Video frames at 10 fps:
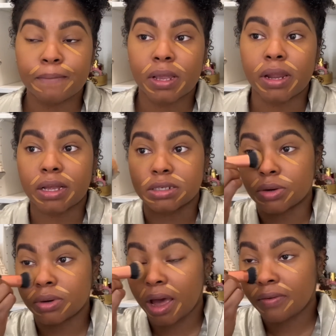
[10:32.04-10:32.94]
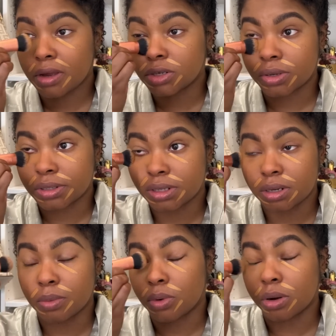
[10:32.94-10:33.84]
Now I don't have that dress
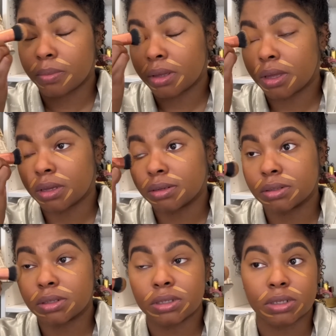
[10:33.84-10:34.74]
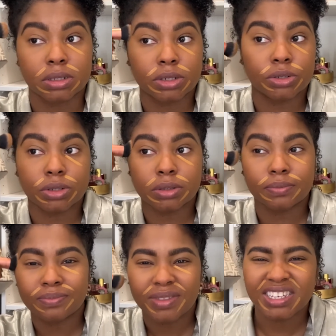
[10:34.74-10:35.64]
anymore because sisters,
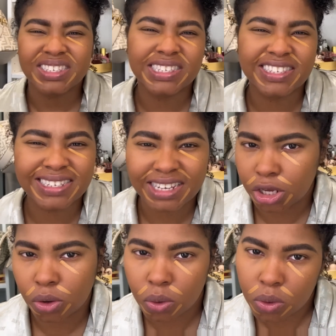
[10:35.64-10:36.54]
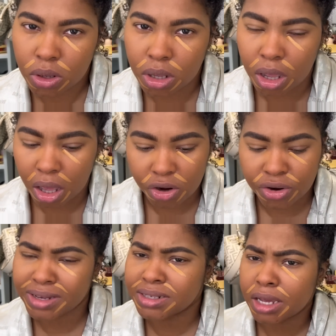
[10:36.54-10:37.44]
they steal. I know you
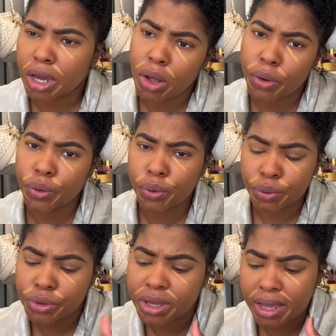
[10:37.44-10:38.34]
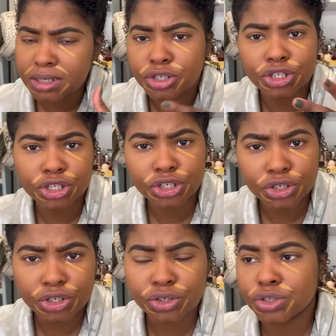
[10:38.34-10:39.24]
guys are like, oh, you guys, your
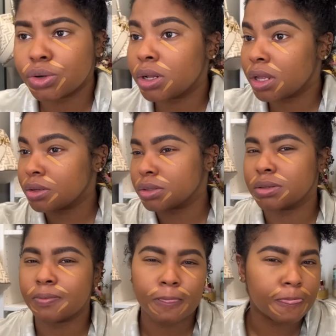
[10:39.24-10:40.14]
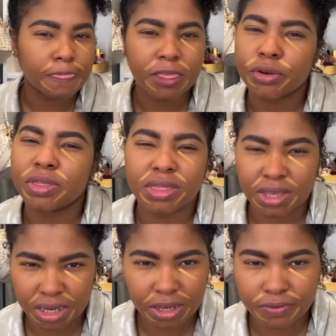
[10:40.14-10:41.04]
sisters, you're so close. They're
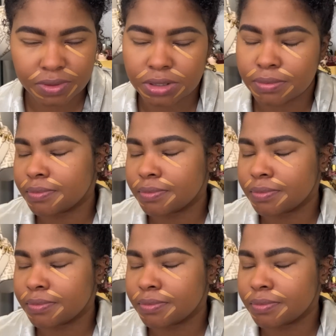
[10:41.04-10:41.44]
thieves.